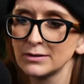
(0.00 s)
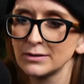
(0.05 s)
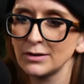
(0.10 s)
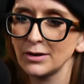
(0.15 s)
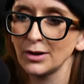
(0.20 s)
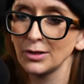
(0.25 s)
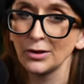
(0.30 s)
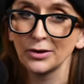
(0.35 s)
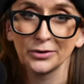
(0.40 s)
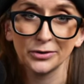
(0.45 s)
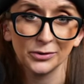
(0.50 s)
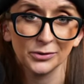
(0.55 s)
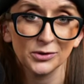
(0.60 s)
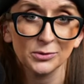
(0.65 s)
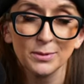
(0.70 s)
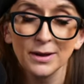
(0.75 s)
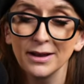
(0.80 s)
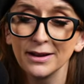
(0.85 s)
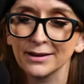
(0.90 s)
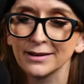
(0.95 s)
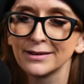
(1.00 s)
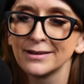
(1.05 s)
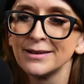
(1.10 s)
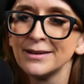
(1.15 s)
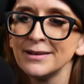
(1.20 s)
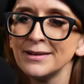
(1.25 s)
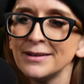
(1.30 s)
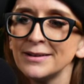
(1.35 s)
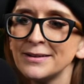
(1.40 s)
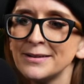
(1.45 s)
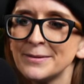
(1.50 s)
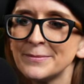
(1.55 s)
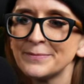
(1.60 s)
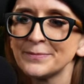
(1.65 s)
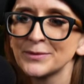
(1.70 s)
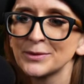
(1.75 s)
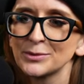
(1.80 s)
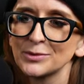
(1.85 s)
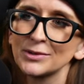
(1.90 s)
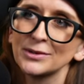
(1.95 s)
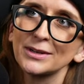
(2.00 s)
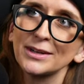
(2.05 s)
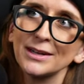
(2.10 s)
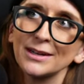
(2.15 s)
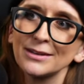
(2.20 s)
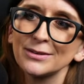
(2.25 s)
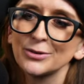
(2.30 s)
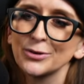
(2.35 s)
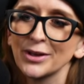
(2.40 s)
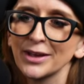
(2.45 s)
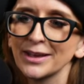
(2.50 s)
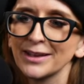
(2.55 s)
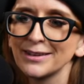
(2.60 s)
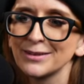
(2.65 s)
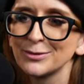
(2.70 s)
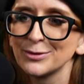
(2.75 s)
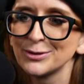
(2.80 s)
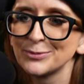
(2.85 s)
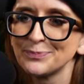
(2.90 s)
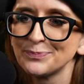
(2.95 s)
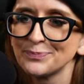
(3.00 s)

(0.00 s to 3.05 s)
along their spine. And it's like ah okay well